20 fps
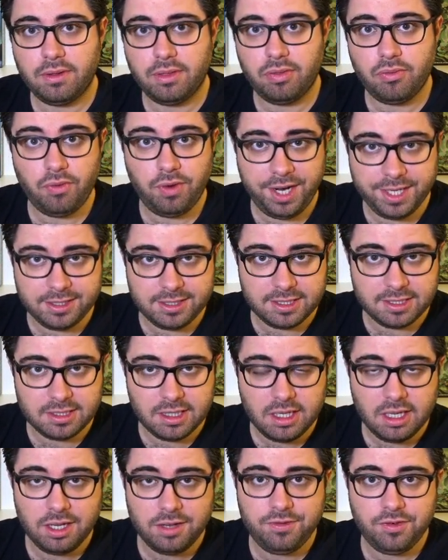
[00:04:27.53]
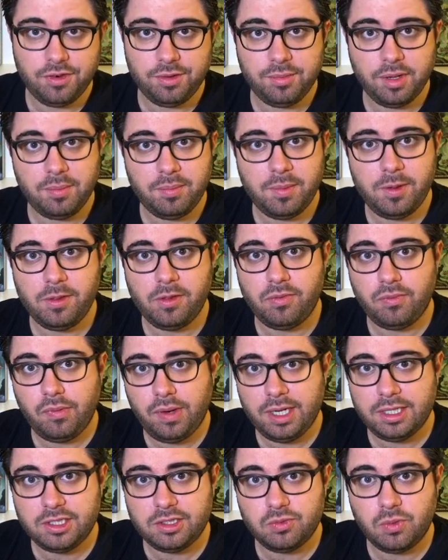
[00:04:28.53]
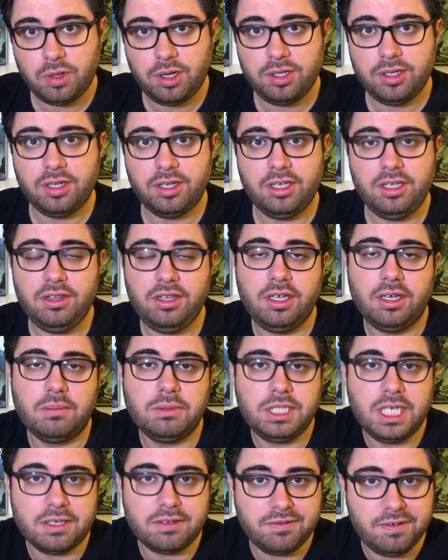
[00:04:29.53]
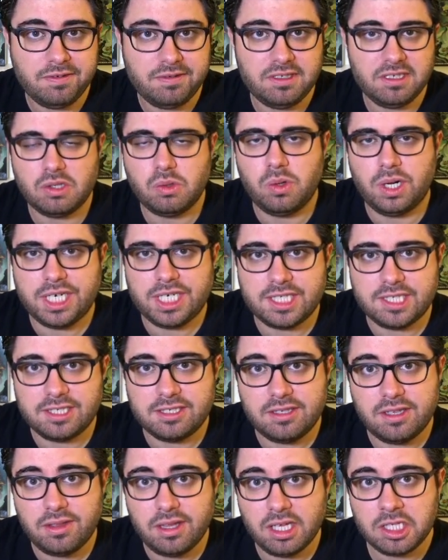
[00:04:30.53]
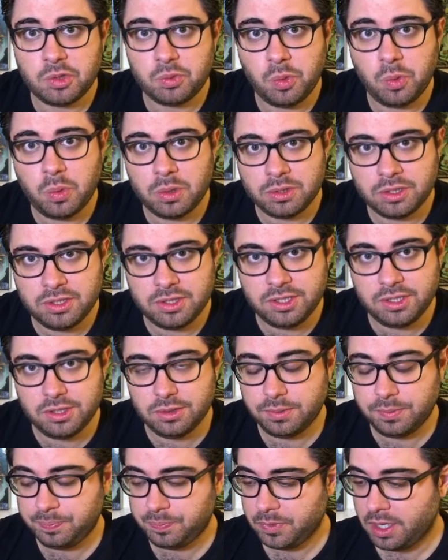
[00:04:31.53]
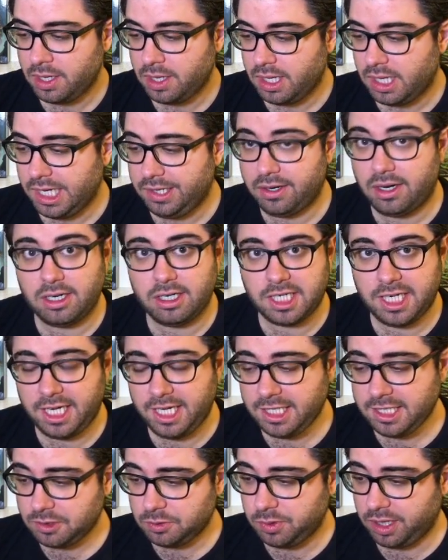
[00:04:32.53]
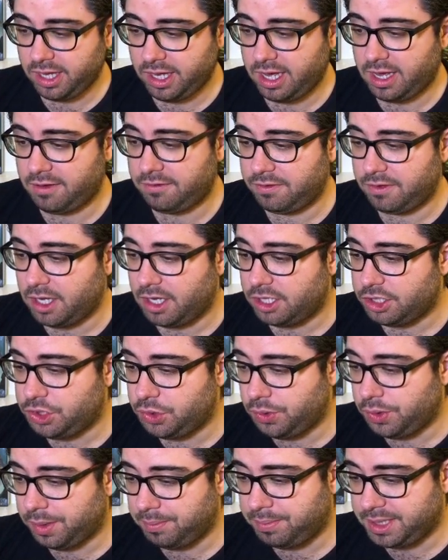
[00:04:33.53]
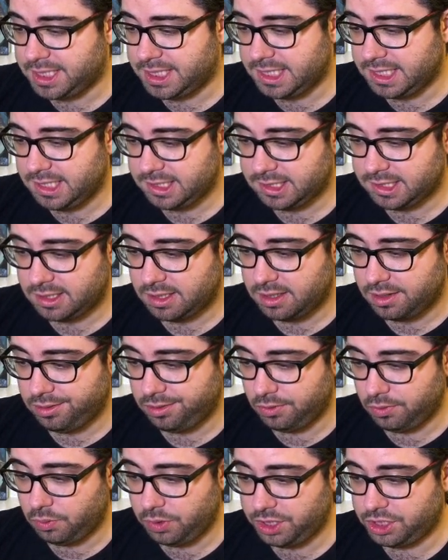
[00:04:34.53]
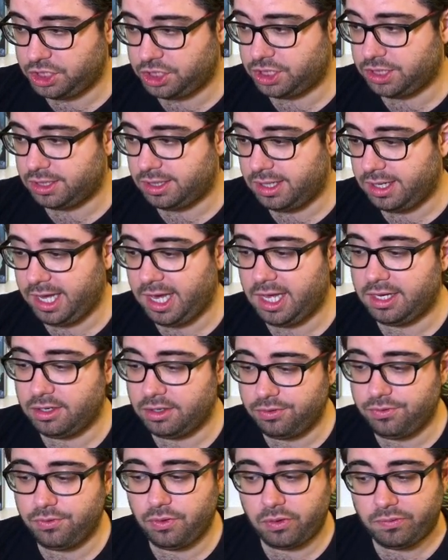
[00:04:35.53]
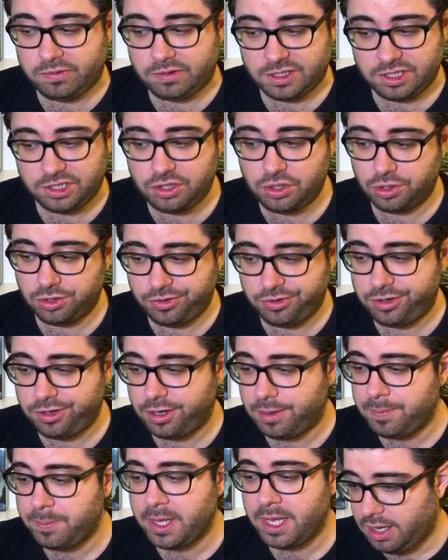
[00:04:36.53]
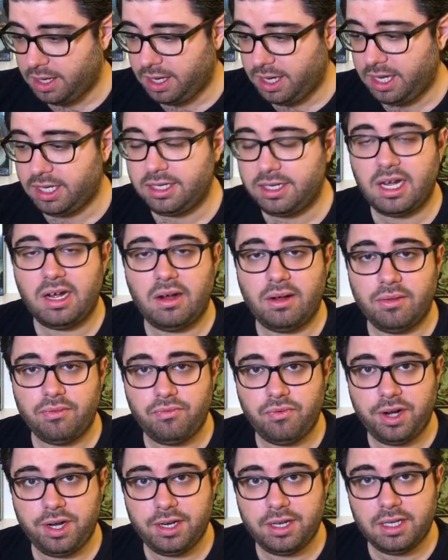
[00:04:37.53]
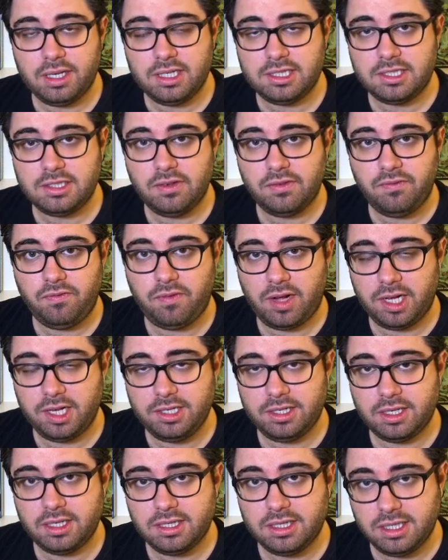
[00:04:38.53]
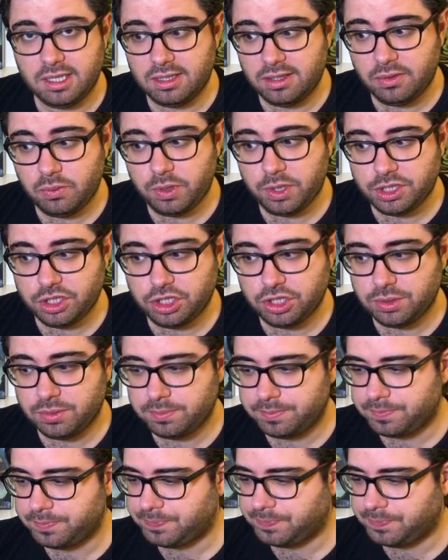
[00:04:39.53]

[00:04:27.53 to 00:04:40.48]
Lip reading: threads. If you remember, the threads were the objectives, the quests, the things we want to do. In our case, we have two NPCs, the witch and Norvos' daughter, and our thread is to find and kill the witch.